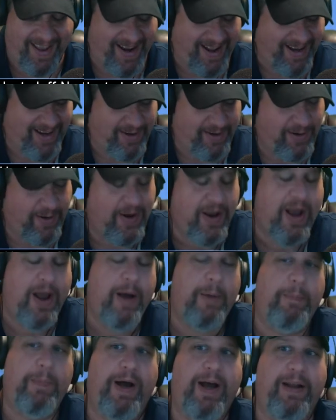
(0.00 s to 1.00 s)
I can do.
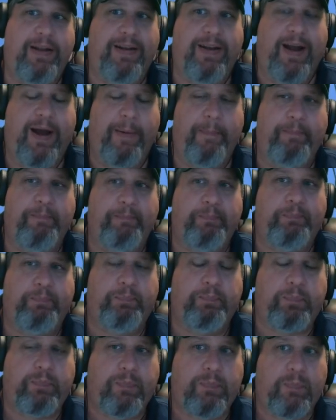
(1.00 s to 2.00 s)
But
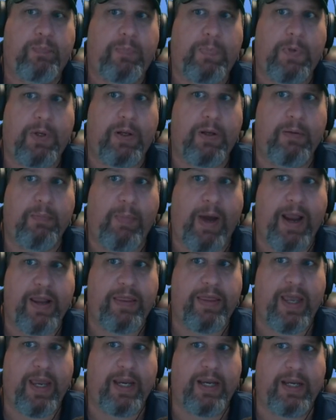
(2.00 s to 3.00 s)
my
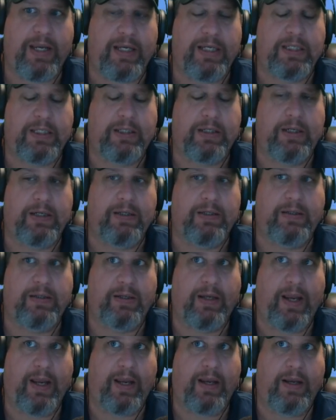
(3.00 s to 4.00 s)
thing is
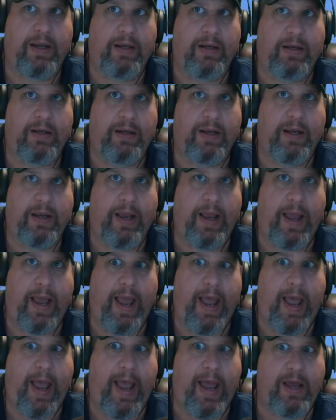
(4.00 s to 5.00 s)

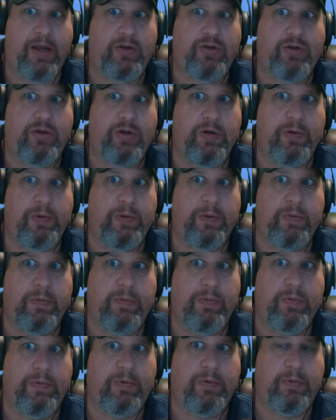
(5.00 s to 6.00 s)
as you
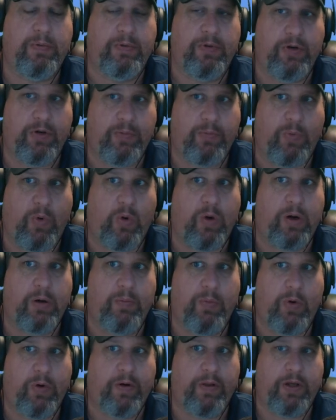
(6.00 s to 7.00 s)
do more and
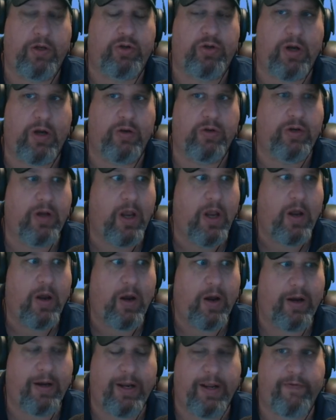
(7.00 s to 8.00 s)
more of these shows,
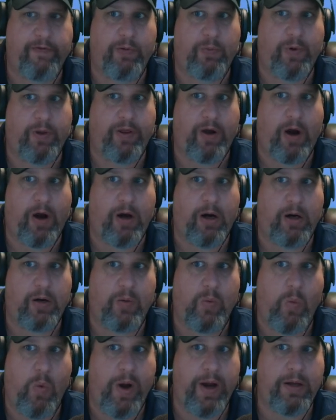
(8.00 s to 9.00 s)
and even with Art,
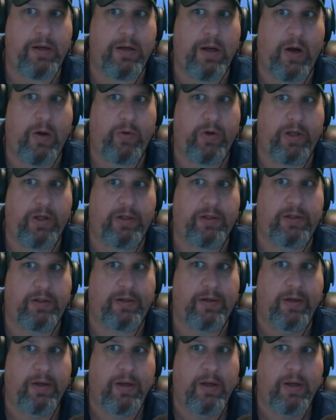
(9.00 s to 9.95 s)
we noticed